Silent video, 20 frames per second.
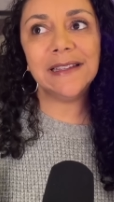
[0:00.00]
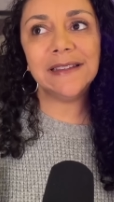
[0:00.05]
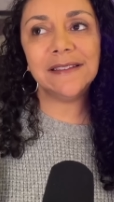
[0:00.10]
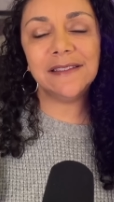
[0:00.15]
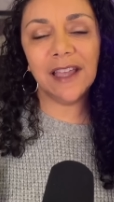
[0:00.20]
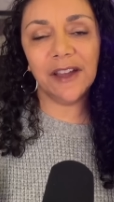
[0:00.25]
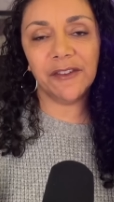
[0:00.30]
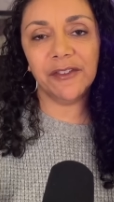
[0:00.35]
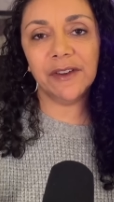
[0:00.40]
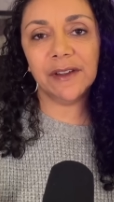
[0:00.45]

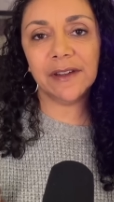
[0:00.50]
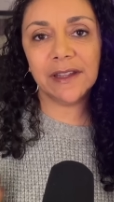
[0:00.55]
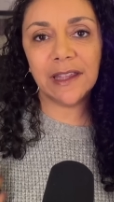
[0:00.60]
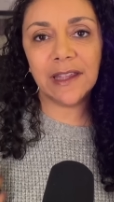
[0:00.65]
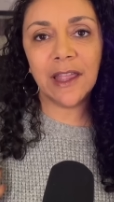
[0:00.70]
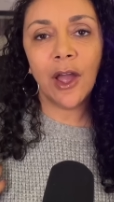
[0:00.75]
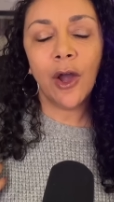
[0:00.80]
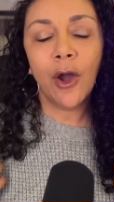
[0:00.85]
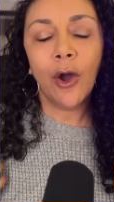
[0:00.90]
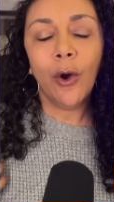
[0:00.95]

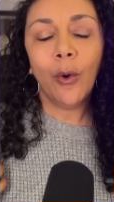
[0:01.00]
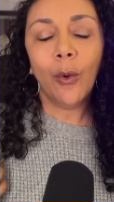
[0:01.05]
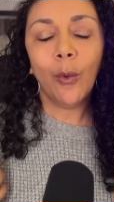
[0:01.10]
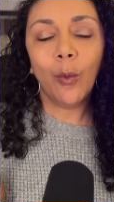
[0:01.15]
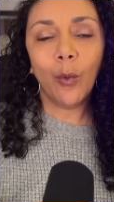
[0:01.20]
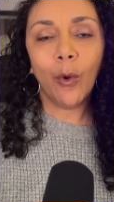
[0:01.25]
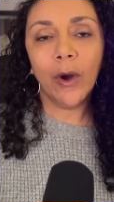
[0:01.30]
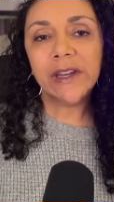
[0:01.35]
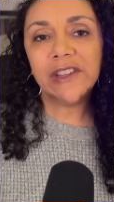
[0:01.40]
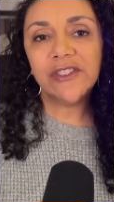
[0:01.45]
definitely
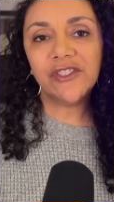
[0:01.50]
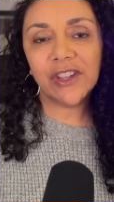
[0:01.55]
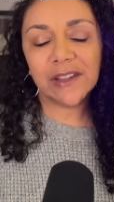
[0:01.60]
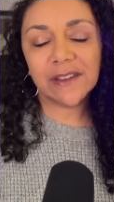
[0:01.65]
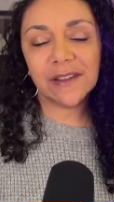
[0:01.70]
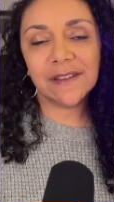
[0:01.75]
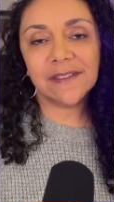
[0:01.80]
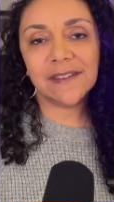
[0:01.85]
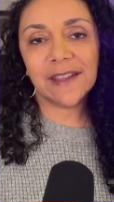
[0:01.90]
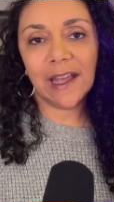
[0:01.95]
want to check
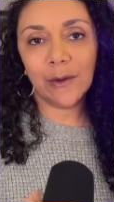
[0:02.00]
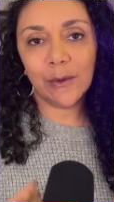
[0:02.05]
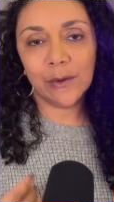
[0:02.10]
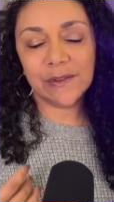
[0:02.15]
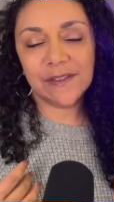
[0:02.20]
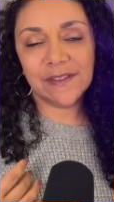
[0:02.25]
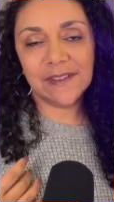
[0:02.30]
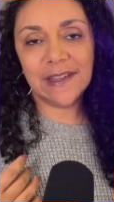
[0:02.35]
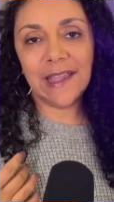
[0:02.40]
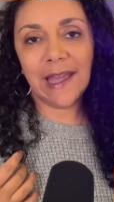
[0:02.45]
this out
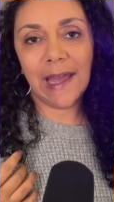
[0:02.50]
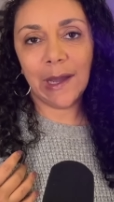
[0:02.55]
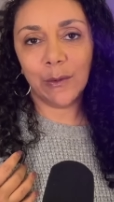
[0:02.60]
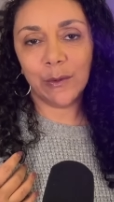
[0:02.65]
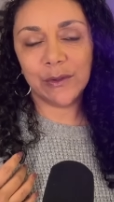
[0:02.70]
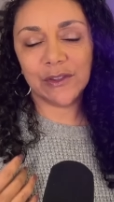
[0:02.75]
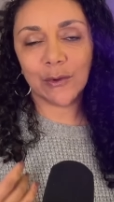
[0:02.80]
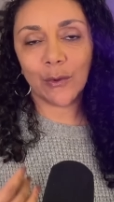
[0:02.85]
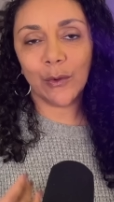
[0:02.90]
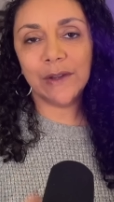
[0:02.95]
and see how
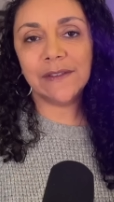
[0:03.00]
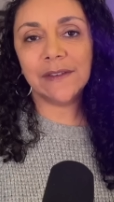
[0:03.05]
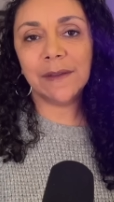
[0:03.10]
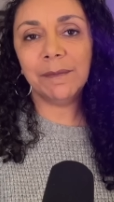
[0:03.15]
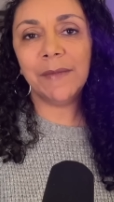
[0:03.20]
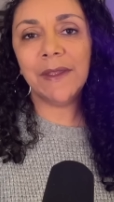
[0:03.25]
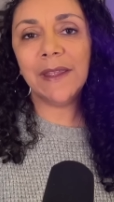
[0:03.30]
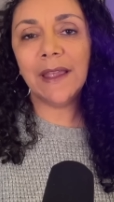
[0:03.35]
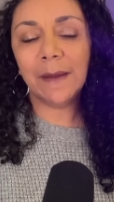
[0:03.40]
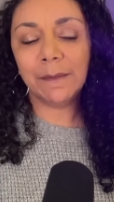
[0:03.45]
it's going to
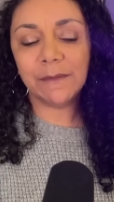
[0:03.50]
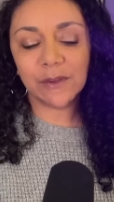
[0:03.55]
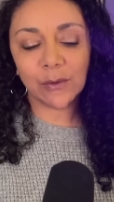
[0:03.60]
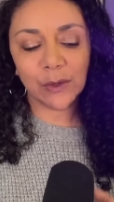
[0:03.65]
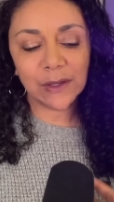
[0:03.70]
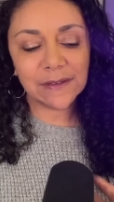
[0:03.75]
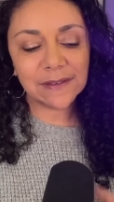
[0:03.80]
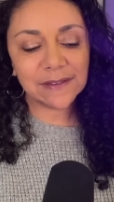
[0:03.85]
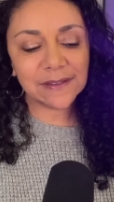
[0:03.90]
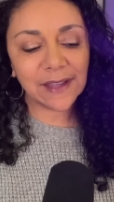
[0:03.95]
be. I'm so
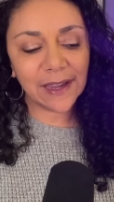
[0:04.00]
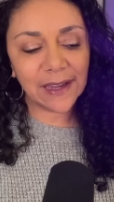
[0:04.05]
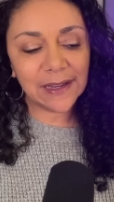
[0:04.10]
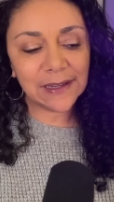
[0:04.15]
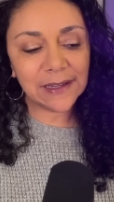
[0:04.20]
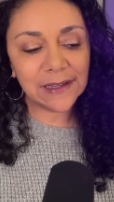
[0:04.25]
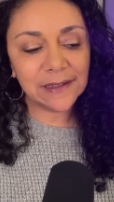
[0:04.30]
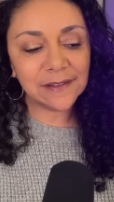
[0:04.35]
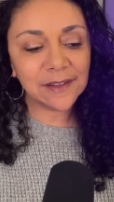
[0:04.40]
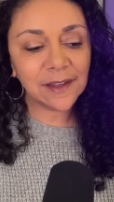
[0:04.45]

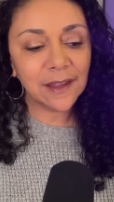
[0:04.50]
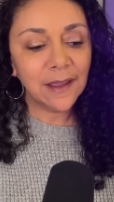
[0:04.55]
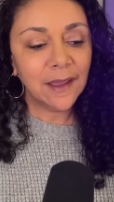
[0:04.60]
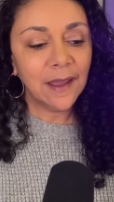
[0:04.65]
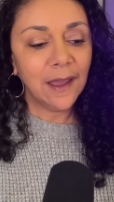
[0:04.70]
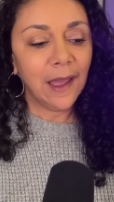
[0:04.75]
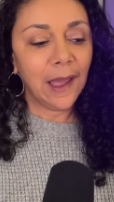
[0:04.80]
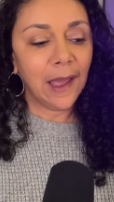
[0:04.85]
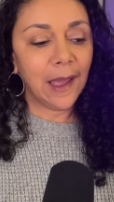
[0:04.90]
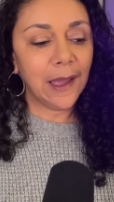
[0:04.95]
excited.
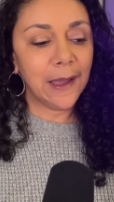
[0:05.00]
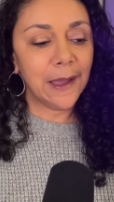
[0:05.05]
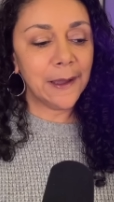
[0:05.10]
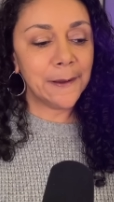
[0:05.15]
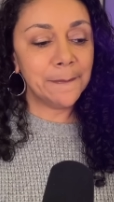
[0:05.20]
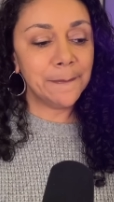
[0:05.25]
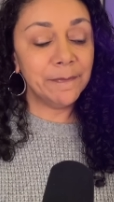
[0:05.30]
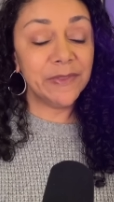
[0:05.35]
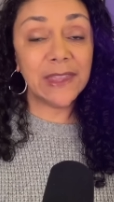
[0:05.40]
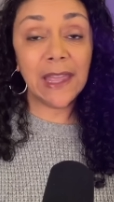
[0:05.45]

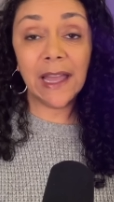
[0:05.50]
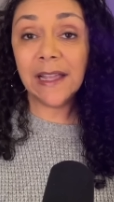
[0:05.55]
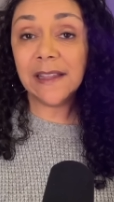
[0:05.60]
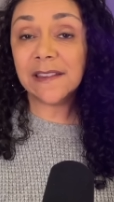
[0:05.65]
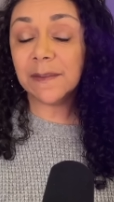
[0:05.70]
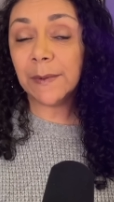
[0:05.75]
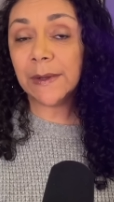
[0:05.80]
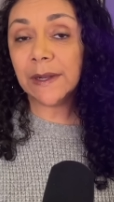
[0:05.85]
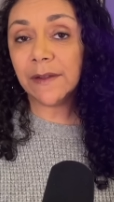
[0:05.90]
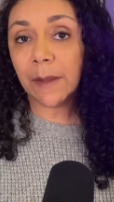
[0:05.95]
Yeah, it's
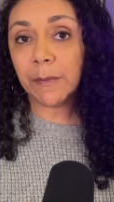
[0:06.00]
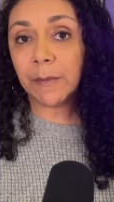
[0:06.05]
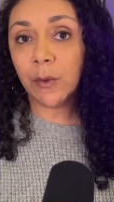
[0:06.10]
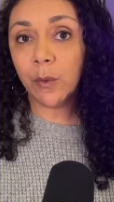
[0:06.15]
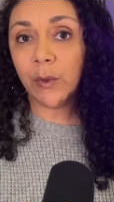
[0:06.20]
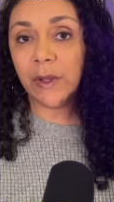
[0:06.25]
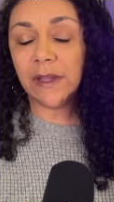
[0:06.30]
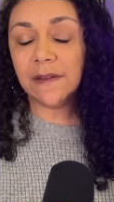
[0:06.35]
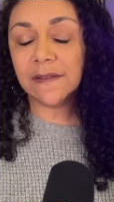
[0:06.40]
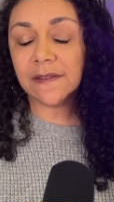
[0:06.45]
been a couple
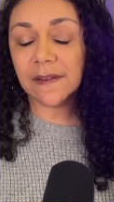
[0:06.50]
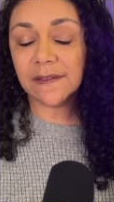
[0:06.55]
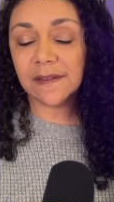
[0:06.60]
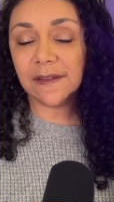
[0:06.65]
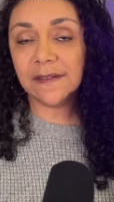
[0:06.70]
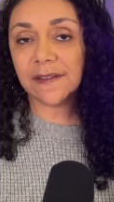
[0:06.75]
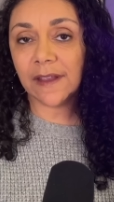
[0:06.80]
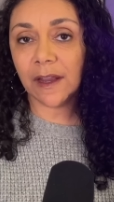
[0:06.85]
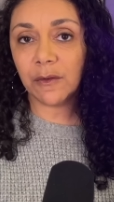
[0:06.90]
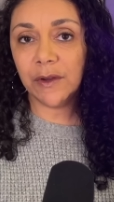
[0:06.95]
weeks
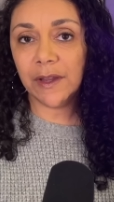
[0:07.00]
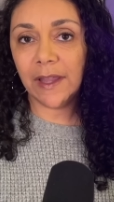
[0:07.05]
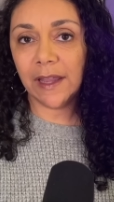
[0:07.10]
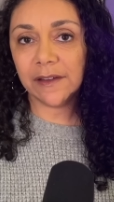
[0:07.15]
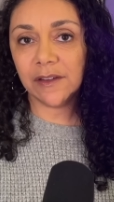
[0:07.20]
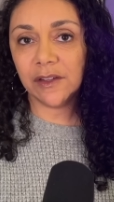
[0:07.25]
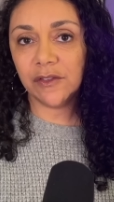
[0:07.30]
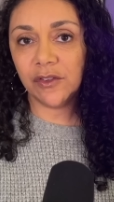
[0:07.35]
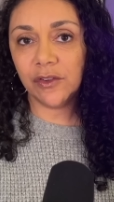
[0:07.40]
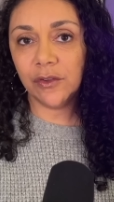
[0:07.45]
since I
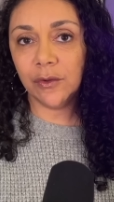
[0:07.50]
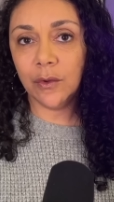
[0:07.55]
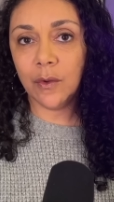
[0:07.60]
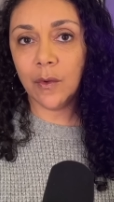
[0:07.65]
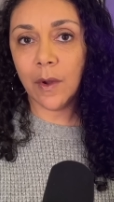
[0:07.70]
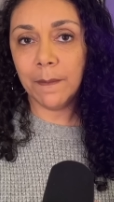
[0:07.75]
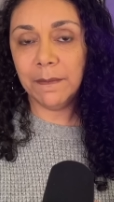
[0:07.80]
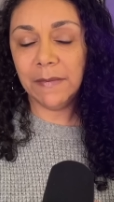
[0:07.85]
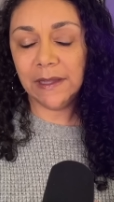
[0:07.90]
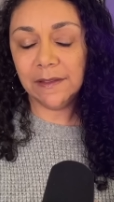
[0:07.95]
reacted
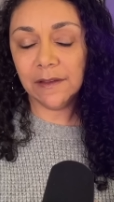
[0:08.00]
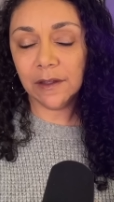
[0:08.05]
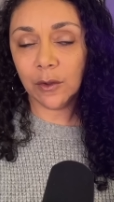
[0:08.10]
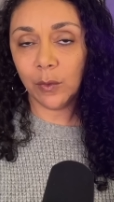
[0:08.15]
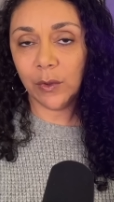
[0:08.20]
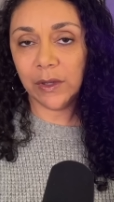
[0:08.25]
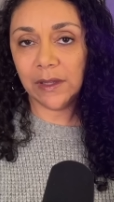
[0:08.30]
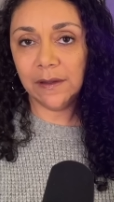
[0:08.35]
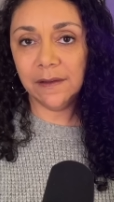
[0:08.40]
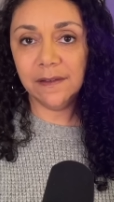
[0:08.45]
to Meet the
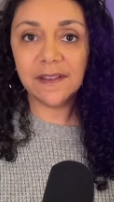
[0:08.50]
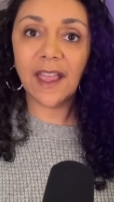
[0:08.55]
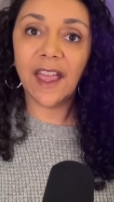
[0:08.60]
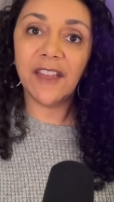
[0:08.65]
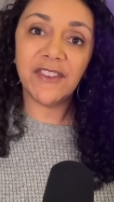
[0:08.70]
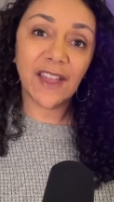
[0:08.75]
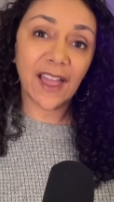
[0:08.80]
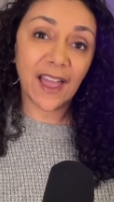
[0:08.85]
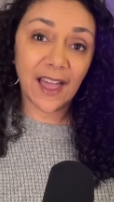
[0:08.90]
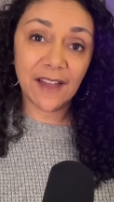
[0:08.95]
Queens.
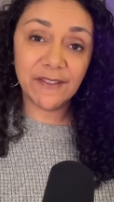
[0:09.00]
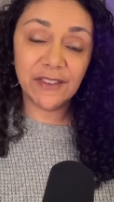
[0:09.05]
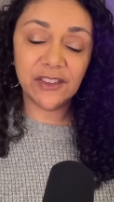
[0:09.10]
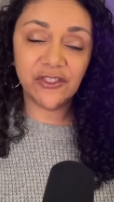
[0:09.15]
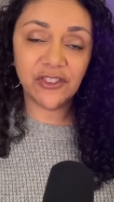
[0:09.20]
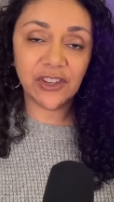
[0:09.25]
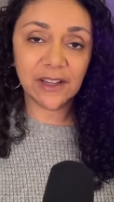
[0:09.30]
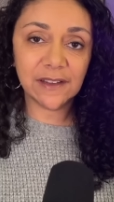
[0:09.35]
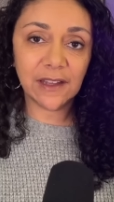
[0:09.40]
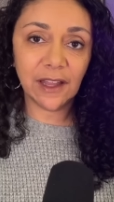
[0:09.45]
If you haven't
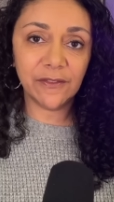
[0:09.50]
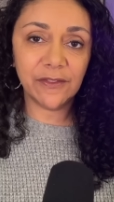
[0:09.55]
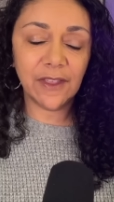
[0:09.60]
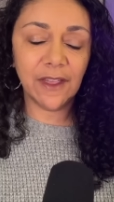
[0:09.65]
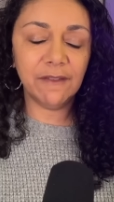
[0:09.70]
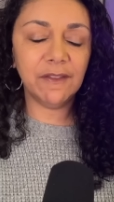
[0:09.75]
checked out that